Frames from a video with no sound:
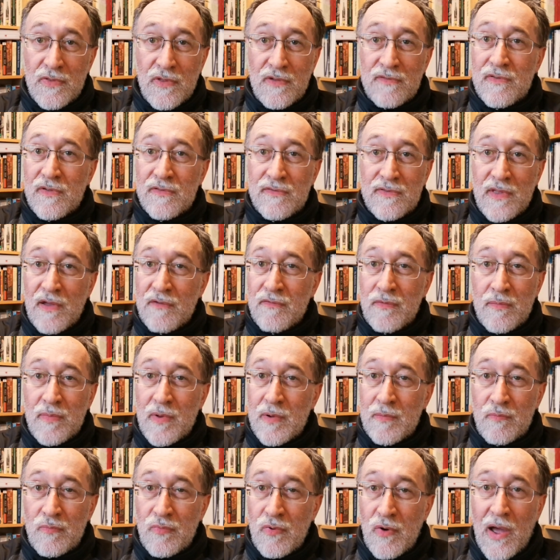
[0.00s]
This has never
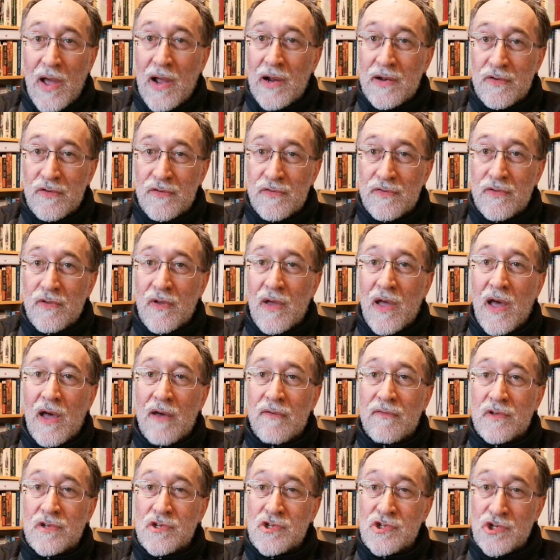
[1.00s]
been practiced to
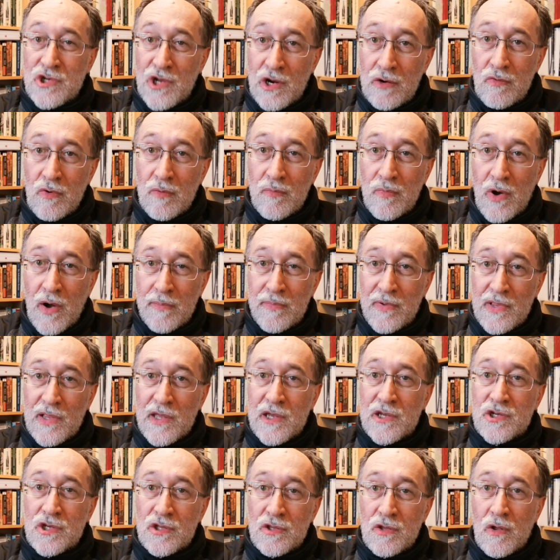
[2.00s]
have a general
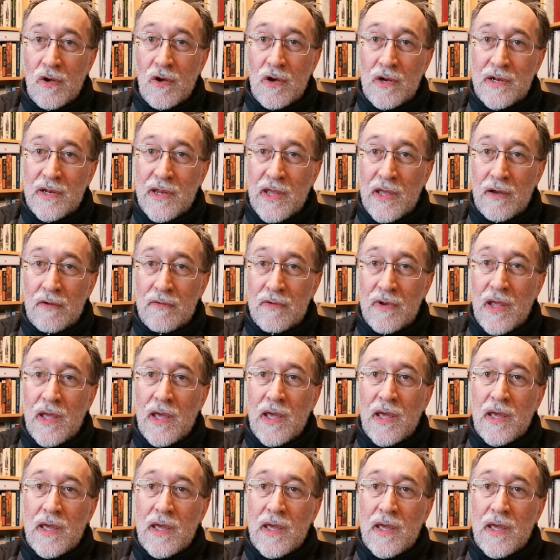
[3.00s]
population lockdown